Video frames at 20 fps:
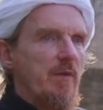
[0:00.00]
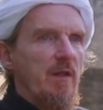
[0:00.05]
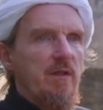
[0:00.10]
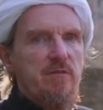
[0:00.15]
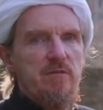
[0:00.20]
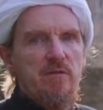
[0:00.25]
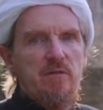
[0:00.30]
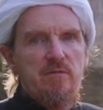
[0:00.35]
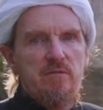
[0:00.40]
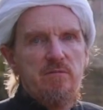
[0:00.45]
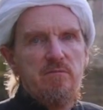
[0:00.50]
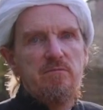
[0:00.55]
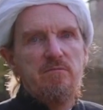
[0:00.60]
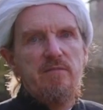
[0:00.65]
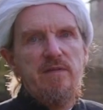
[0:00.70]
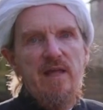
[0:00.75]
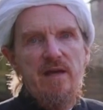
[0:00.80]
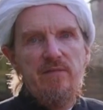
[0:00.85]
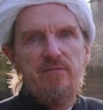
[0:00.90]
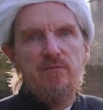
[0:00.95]
That's just
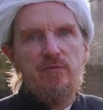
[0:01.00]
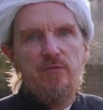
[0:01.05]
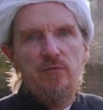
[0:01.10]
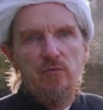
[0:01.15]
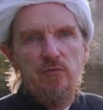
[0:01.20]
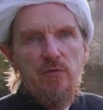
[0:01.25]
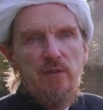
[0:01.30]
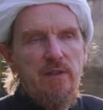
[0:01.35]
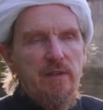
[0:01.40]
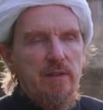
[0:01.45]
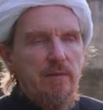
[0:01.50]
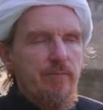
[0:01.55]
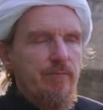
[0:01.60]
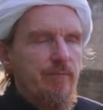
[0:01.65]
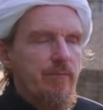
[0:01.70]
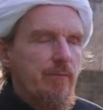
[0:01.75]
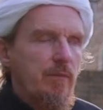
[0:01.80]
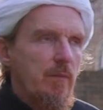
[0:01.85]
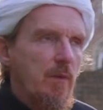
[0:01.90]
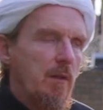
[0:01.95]
nafs, really.
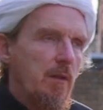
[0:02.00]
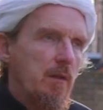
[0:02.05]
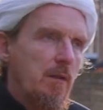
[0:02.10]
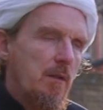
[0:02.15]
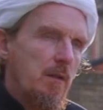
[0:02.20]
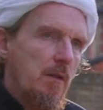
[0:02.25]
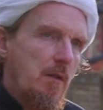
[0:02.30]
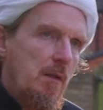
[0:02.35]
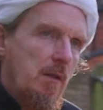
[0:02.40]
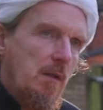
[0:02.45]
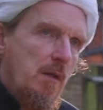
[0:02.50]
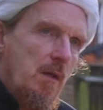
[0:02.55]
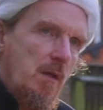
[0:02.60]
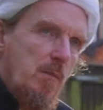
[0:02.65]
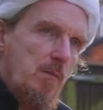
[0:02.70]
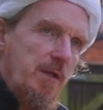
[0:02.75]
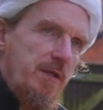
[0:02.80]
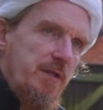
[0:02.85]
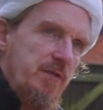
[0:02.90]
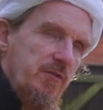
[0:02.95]

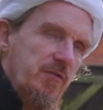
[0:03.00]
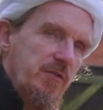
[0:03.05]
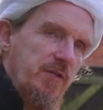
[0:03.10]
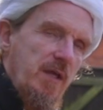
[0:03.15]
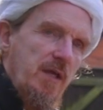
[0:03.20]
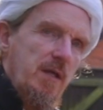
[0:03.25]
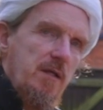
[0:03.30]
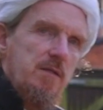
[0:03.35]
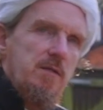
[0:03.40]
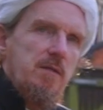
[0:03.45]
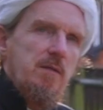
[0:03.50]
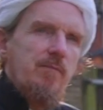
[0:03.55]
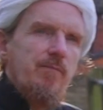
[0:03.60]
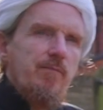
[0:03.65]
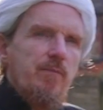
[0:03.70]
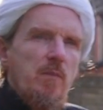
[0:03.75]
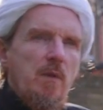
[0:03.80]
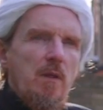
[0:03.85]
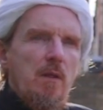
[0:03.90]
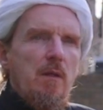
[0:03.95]
But instead,
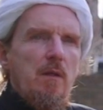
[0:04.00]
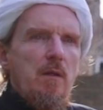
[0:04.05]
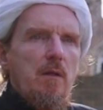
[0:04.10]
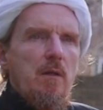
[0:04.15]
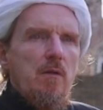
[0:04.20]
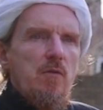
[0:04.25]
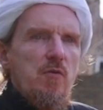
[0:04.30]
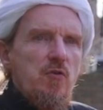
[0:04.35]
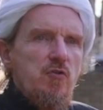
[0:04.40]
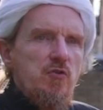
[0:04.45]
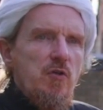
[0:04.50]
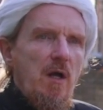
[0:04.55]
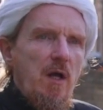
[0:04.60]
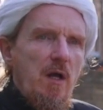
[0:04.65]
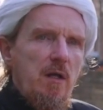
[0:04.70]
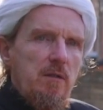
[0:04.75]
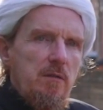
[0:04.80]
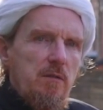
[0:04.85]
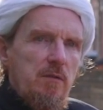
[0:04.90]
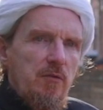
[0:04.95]
the
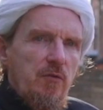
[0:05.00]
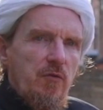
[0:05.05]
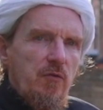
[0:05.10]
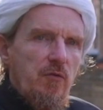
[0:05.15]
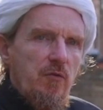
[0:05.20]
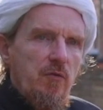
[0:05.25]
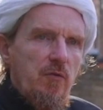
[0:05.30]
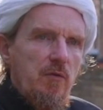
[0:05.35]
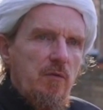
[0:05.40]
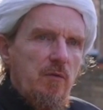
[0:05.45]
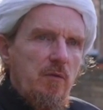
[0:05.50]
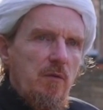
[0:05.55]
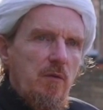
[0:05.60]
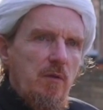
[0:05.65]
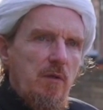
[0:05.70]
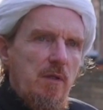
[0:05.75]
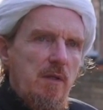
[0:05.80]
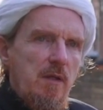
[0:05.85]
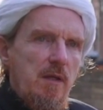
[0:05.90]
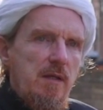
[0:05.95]
child's
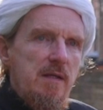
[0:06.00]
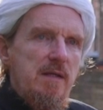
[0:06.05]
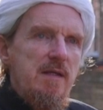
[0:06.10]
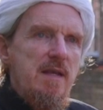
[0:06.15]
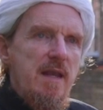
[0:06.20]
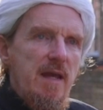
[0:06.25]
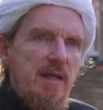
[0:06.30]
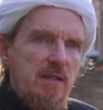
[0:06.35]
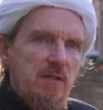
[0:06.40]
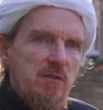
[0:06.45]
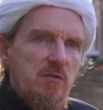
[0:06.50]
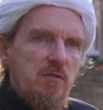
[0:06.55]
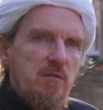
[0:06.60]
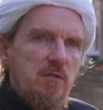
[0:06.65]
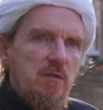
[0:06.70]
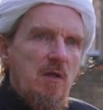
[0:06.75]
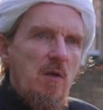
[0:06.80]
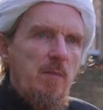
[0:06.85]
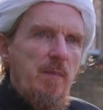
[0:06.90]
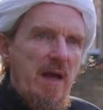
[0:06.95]

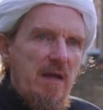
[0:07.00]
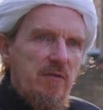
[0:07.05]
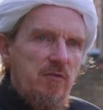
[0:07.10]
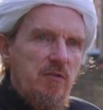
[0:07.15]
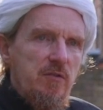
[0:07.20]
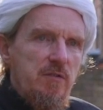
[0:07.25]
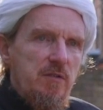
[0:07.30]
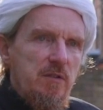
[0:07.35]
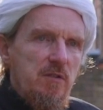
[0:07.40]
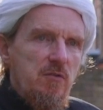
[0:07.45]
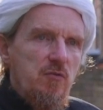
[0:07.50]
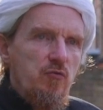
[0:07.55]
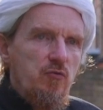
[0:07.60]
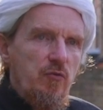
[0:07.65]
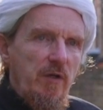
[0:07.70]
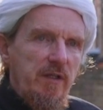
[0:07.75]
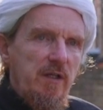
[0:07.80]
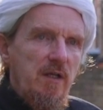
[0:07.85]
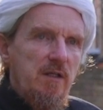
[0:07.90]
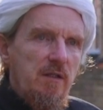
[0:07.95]
innate capacity to
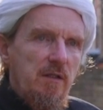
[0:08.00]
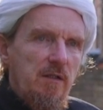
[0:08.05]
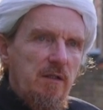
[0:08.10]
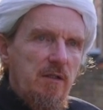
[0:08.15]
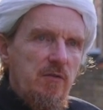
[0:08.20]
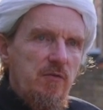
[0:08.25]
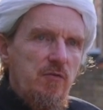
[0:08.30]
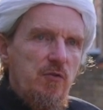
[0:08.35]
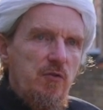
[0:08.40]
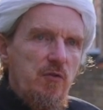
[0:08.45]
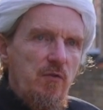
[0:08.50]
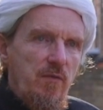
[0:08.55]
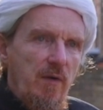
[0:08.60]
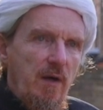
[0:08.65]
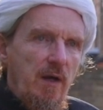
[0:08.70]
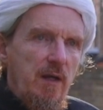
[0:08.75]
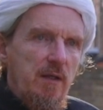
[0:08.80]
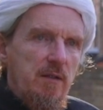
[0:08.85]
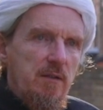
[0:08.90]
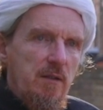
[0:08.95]
recognize the
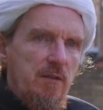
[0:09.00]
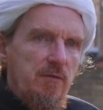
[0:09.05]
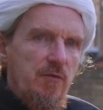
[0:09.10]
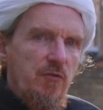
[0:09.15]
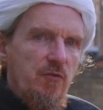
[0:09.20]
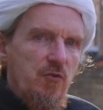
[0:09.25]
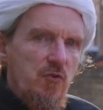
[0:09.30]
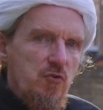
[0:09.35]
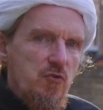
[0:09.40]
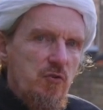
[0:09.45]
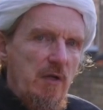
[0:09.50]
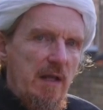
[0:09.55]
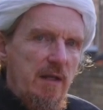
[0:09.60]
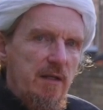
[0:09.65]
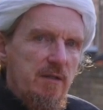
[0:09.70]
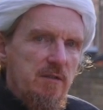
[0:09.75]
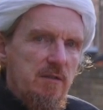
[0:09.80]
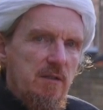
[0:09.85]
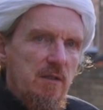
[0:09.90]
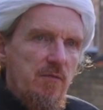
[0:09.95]
divine and the
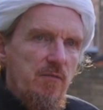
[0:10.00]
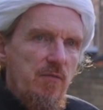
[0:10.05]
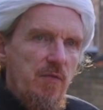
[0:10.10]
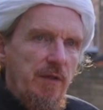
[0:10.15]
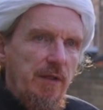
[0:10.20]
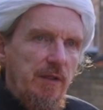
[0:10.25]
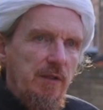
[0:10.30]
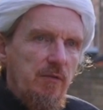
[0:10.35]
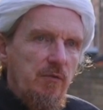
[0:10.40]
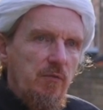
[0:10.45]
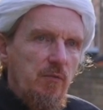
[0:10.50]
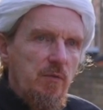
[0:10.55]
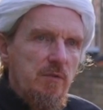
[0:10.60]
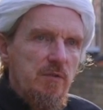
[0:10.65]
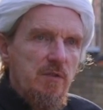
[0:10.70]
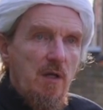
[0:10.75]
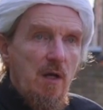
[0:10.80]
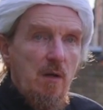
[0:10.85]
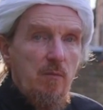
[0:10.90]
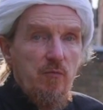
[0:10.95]
sacrality of things,
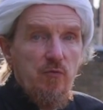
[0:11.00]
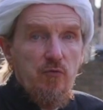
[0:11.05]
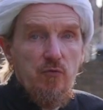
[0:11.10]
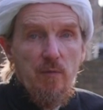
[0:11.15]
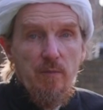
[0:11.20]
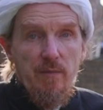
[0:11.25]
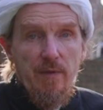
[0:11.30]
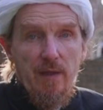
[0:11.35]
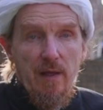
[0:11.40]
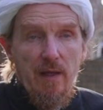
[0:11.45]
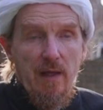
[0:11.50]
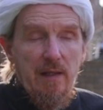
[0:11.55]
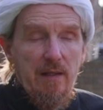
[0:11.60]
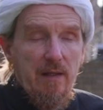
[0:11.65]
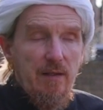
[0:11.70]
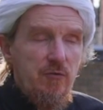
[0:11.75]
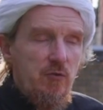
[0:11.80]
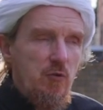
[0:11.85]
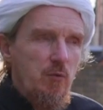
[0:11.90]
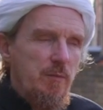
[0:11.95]
which comes from the
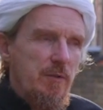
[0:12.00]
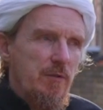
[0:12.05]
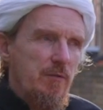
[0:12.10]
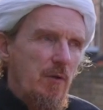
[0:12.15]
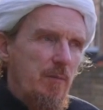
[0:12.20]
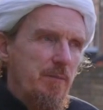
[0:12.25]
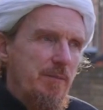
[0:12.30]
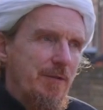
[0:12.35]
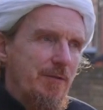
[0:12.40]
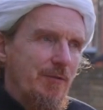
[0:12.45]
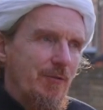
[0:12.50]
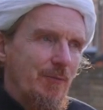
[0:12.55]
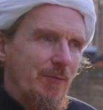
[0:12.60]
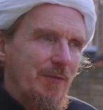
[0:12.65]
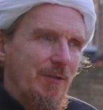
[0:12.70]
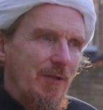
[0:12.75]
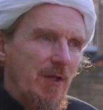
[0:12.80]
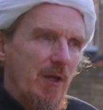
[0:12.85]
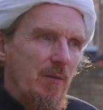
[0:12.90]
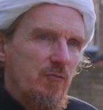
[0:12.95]
Alastu bi Rabbikum
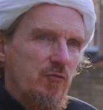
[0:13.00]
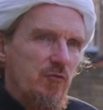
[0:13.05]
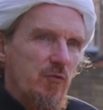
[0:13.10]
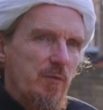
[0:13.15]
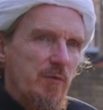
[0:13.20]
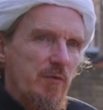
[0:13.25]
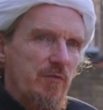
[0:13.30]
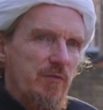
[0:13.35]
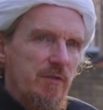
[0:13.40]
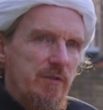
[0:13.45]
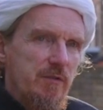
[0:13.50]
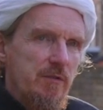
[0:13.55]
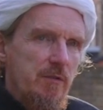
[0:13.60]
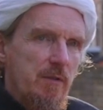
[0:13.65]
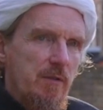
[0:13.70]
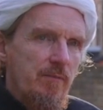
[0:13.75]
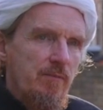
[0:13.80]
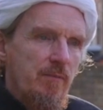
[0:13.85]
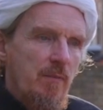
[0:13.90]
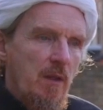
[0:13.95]
and comes from the
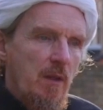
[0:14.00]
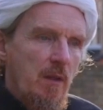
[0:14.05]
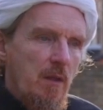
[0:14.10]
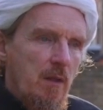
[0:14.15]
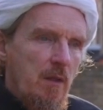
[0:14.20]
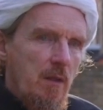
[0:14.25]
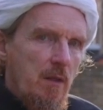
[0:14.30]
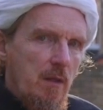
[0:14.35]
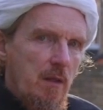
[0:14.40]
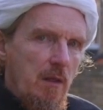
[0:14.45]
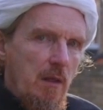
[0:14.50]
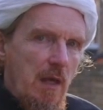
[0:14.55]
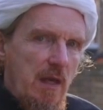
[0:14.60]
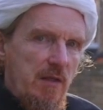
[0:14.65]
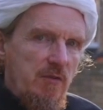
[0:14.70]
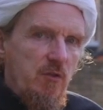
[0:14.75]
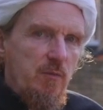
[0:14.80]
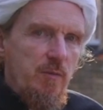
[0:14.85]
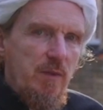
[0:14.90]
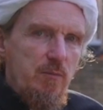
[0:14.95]
fitrah,
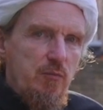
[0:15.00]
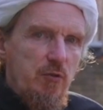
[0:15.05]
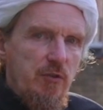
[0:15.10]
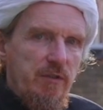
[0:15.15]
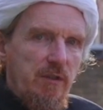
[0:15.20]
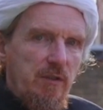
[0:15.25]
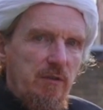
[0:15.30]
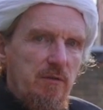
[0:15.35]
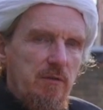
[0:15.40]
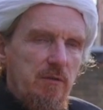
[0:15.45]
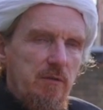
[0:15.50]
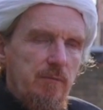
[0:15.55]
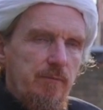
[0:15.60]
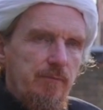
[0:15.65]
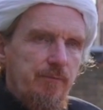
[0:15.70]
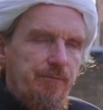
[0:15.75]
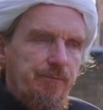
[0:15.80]
has to be protected.